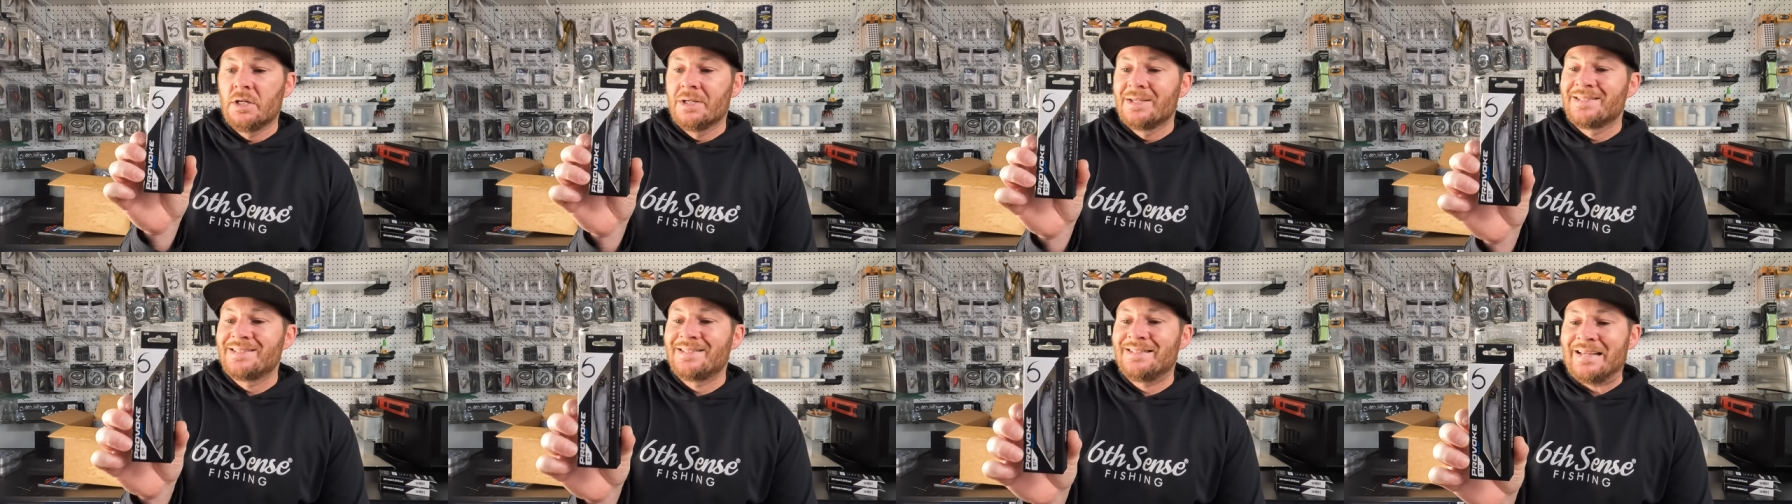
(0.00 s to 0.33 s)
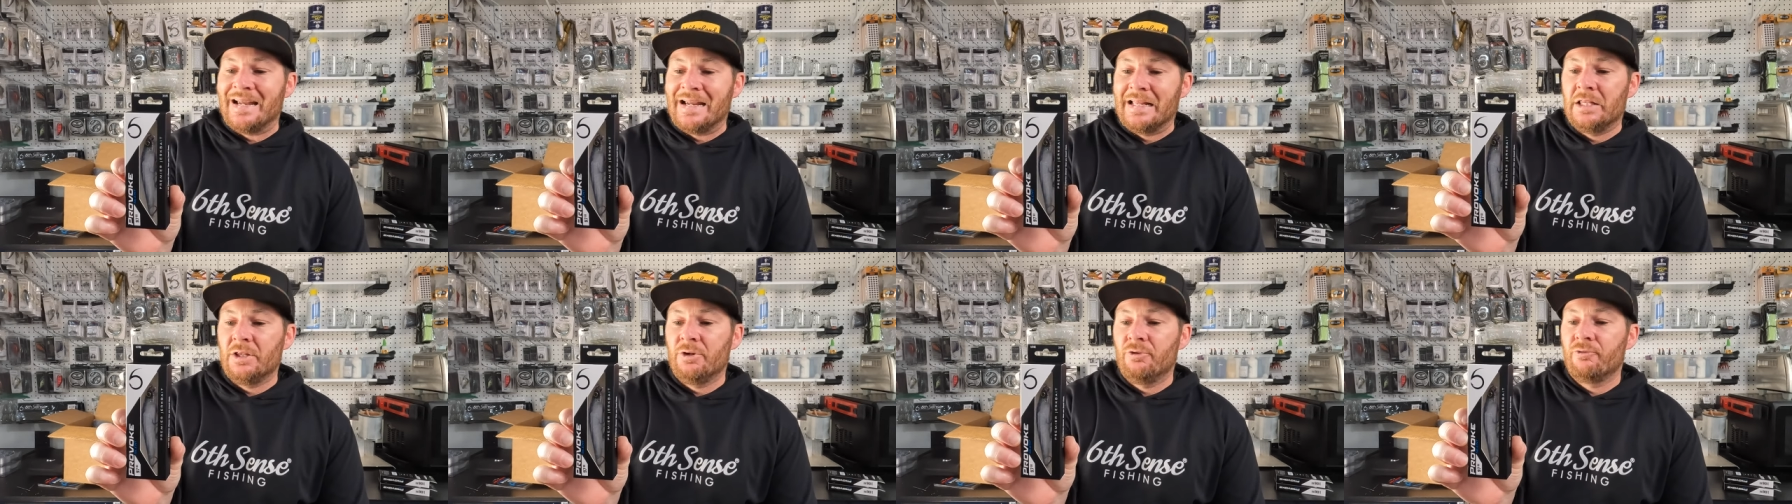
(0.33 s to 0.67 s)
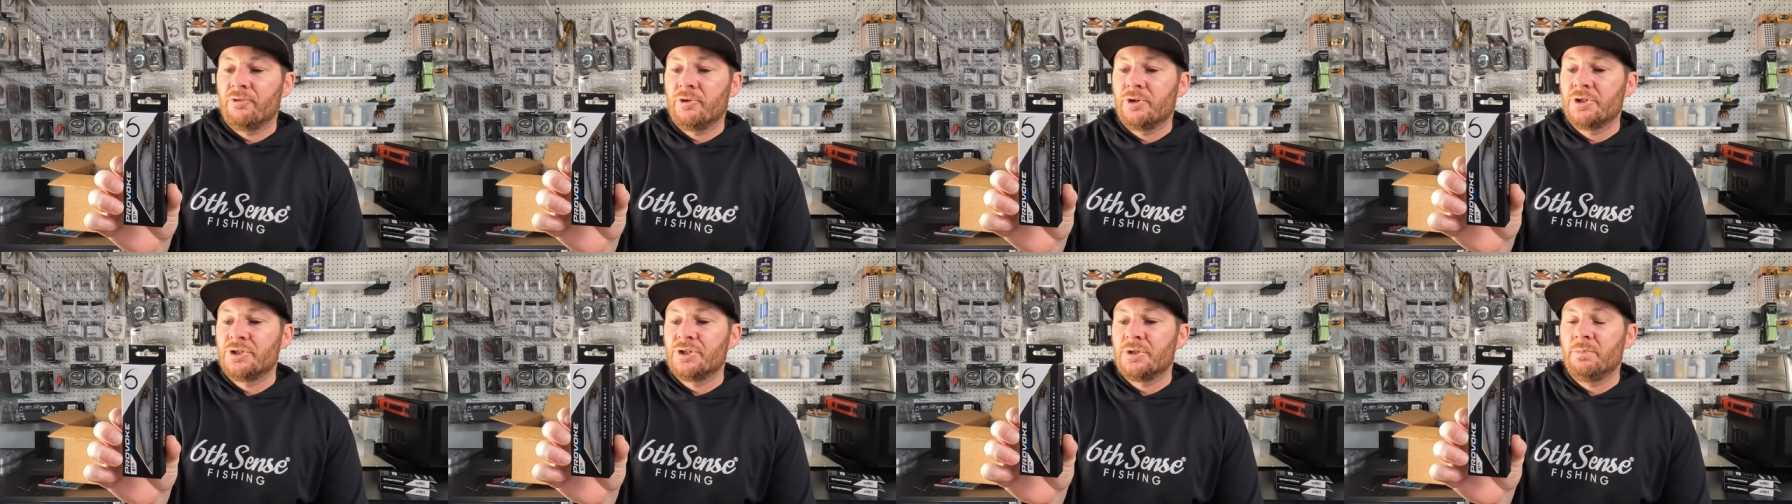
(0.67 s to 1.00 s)
silent
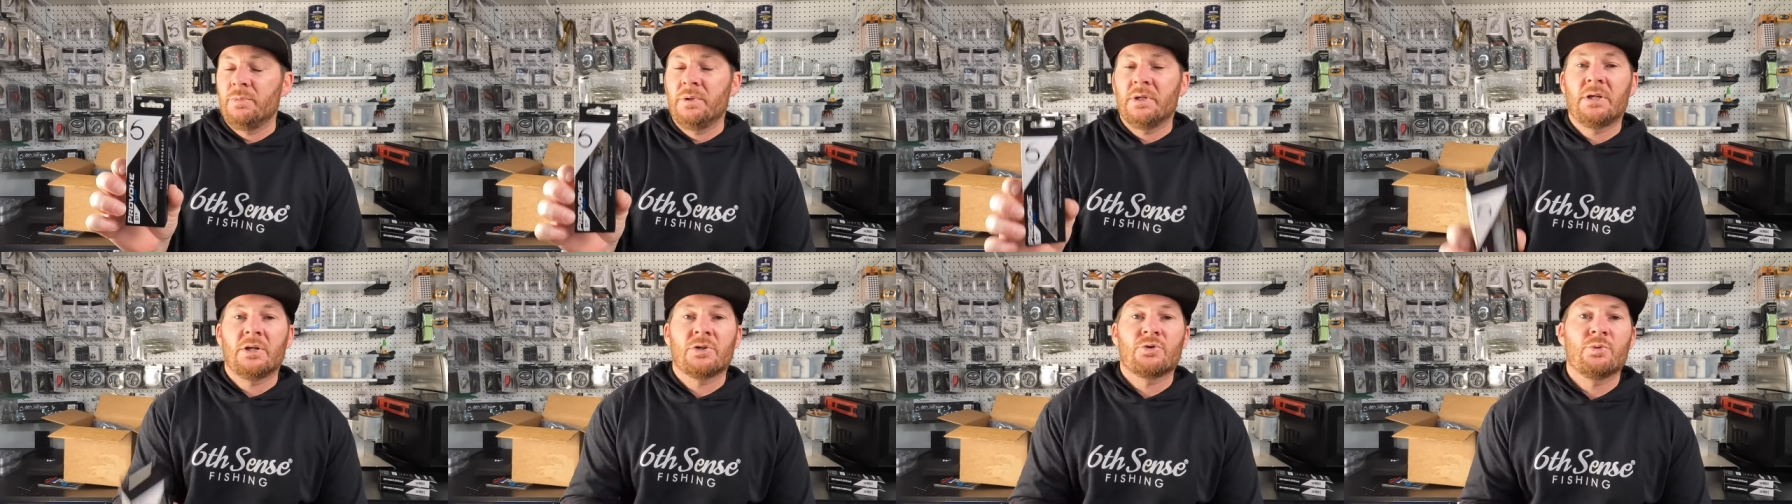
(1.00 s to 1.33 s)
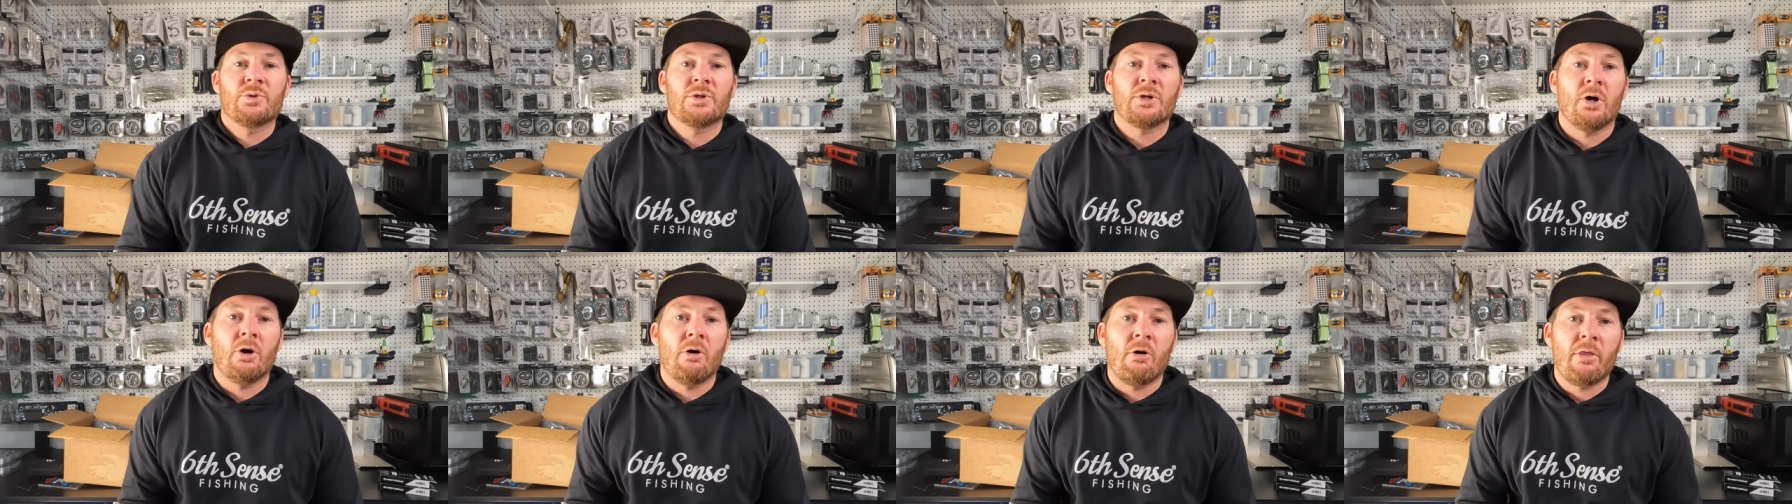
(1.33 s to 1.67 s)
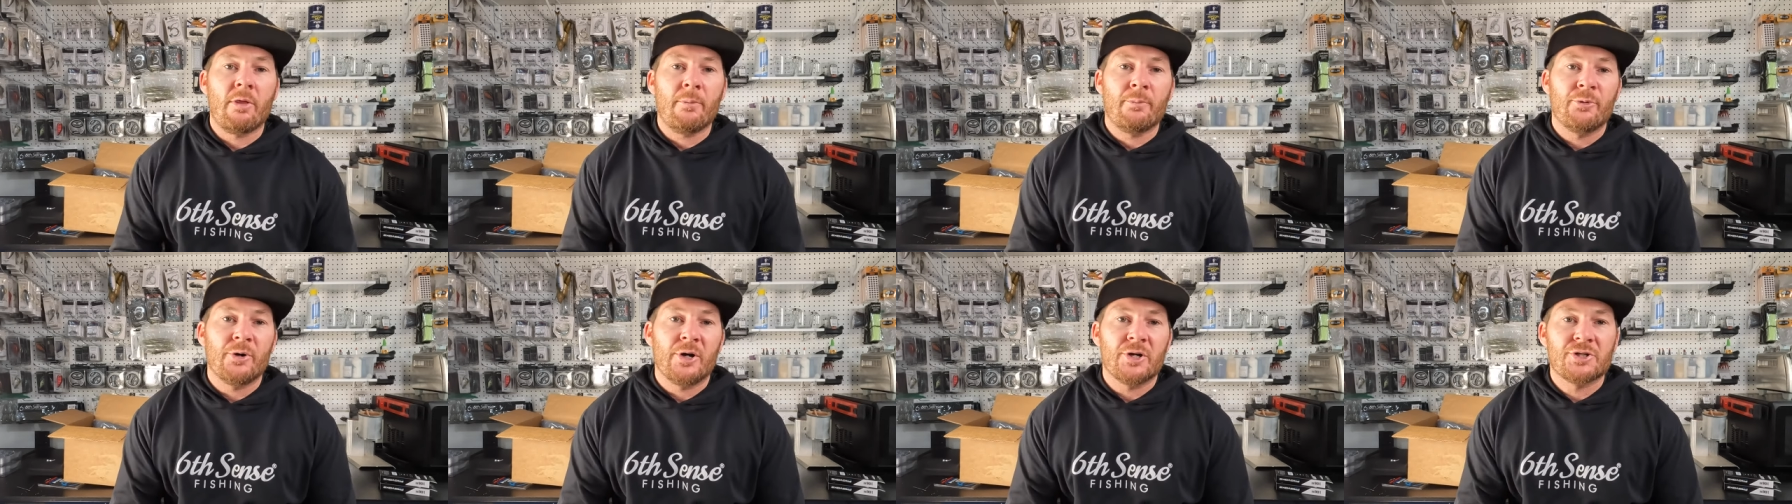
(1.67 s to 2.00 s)
version because with all
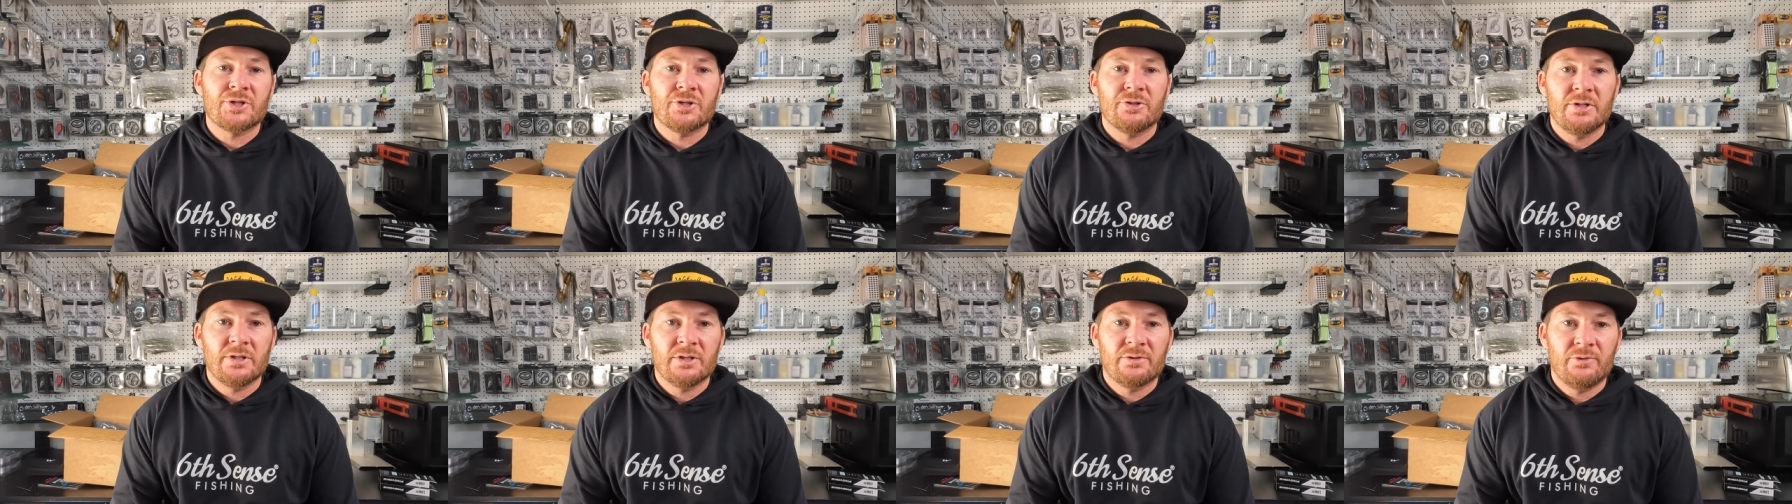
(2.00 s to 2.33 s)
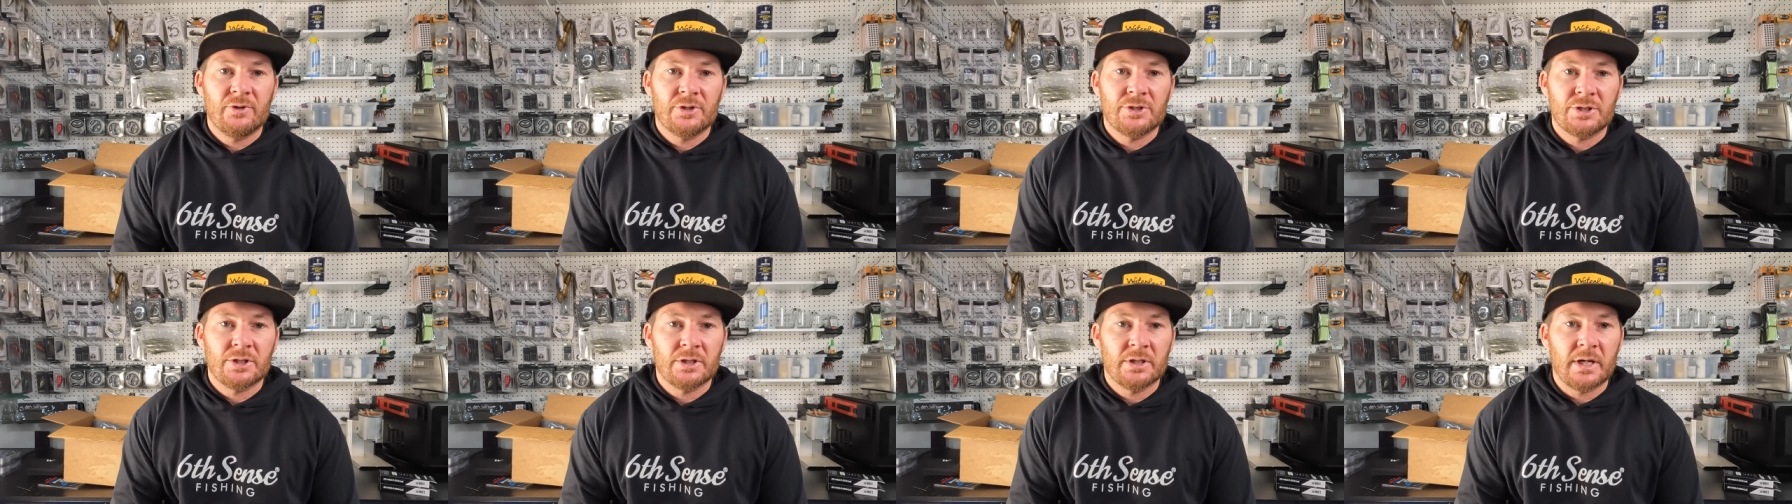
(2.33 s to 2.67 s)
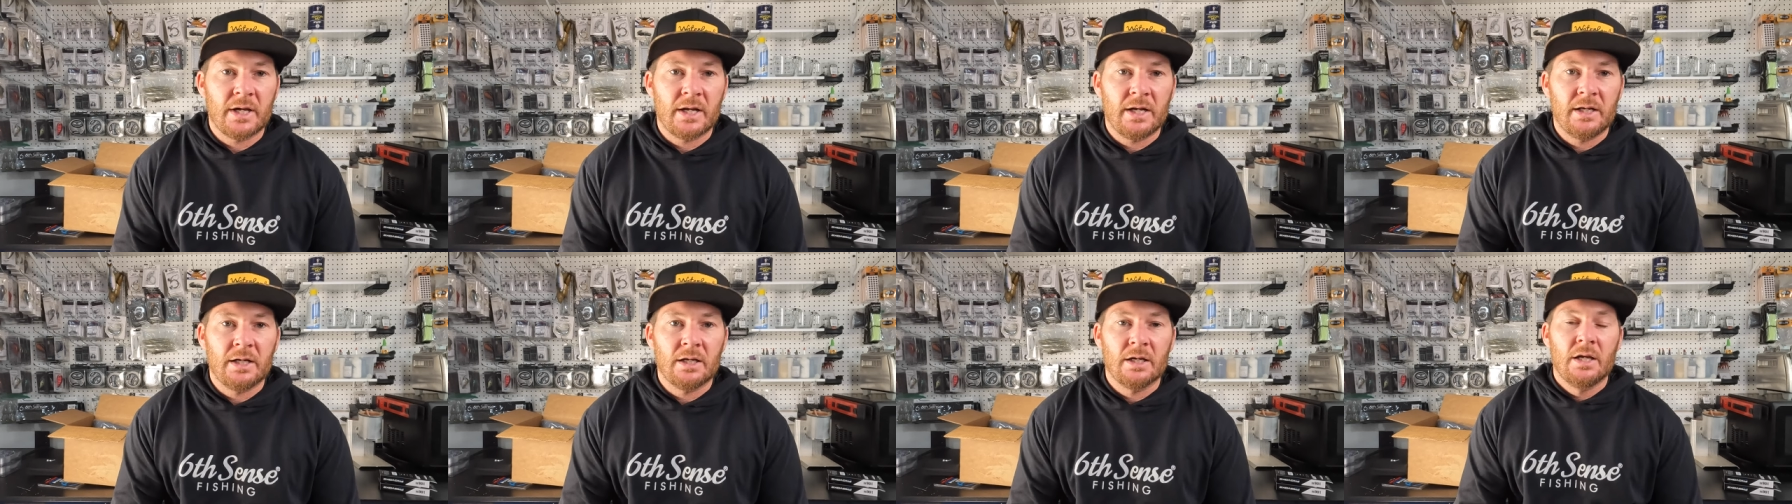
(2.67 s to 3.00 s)
the pressure these fish are
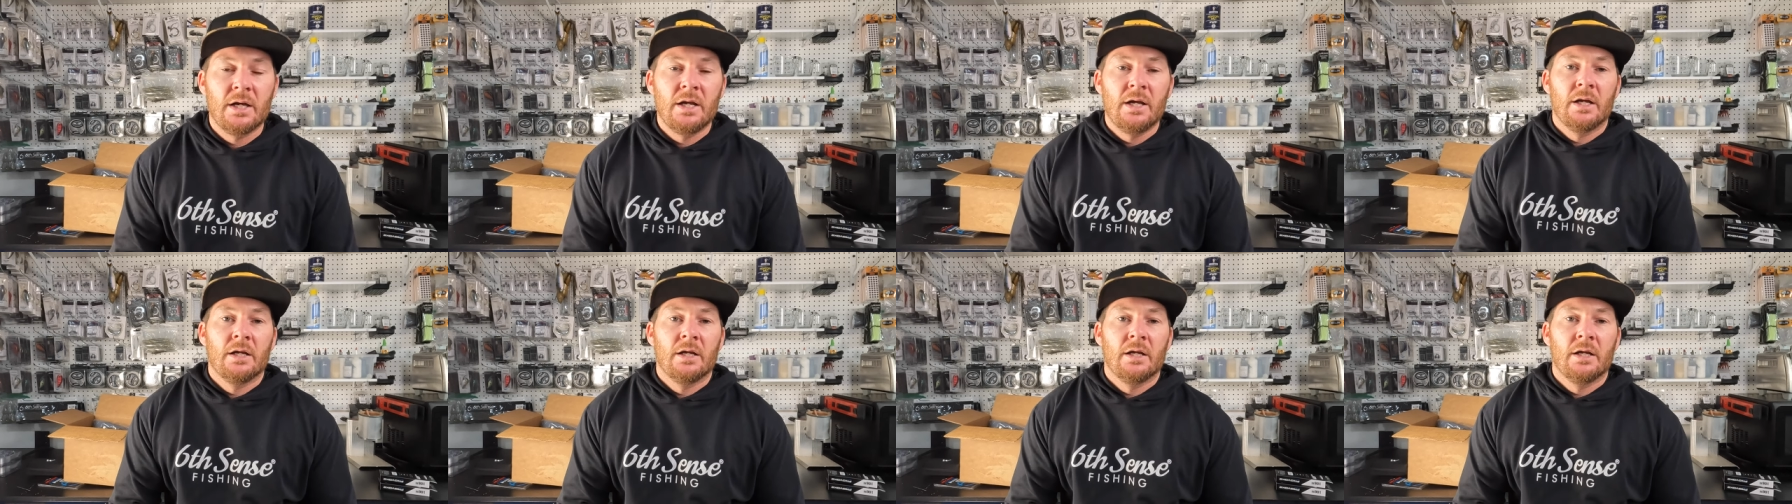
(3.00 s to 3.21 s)
getting,